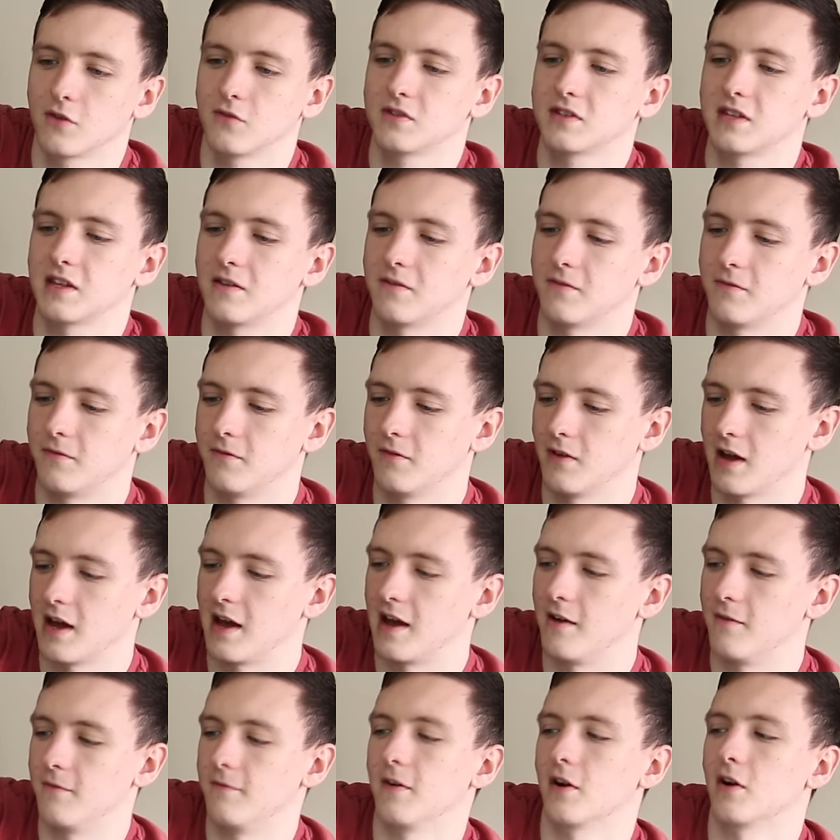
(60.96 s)
obviously
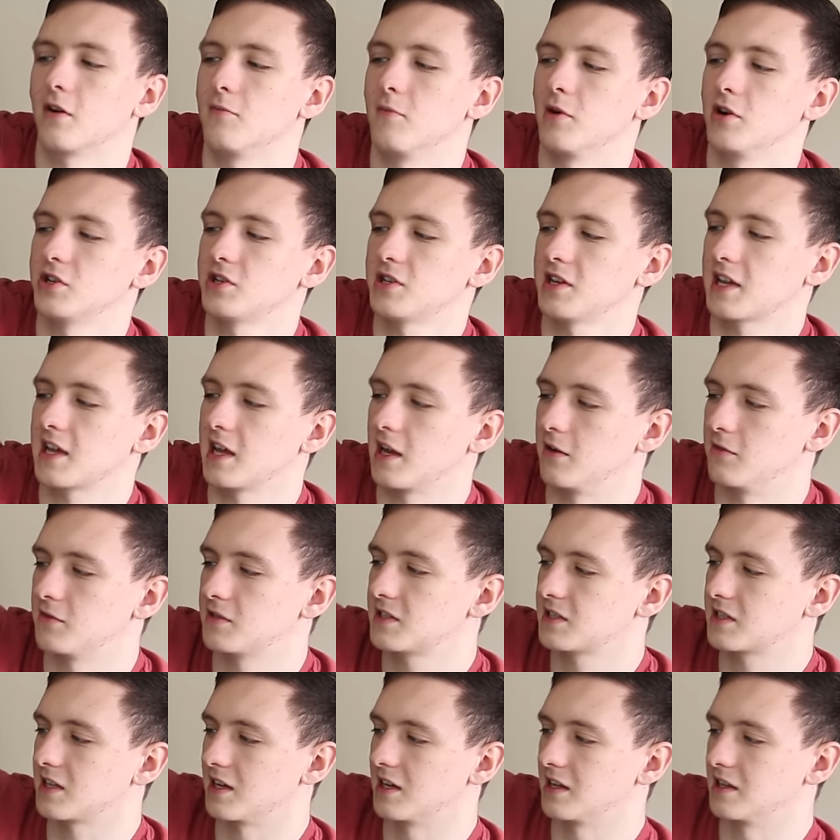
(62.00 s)
uh, very much a kind of
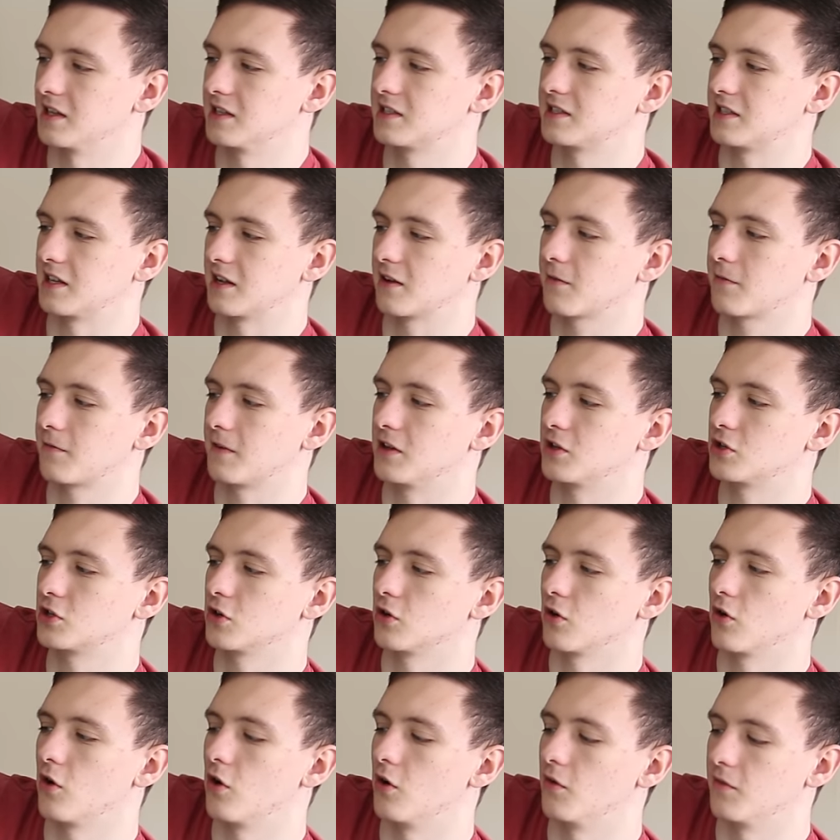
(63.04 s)
style stylistic
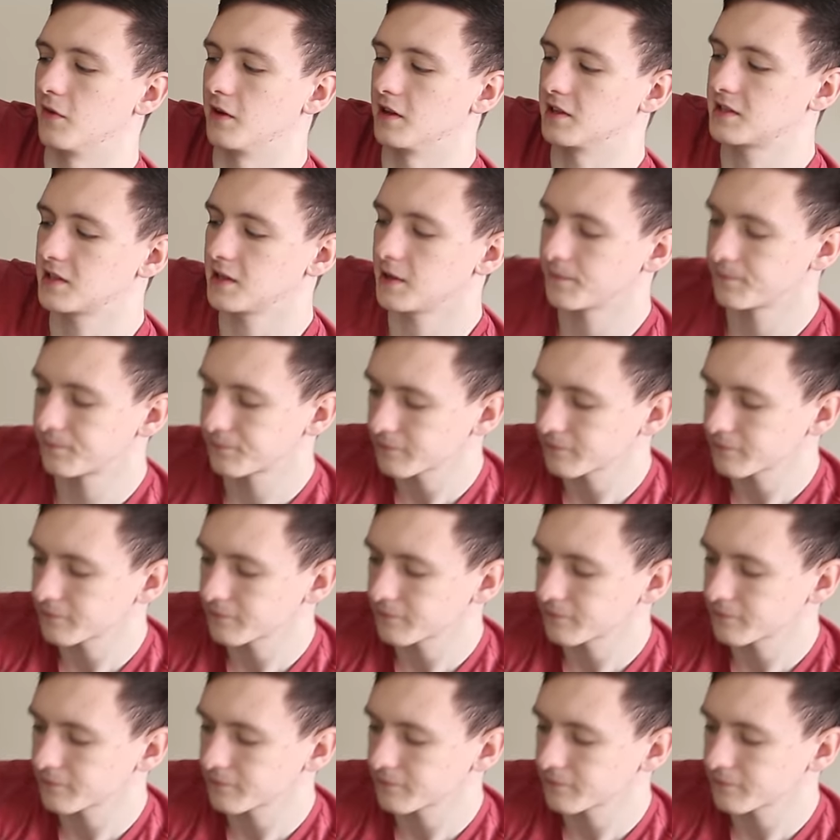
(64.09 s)
feature of it.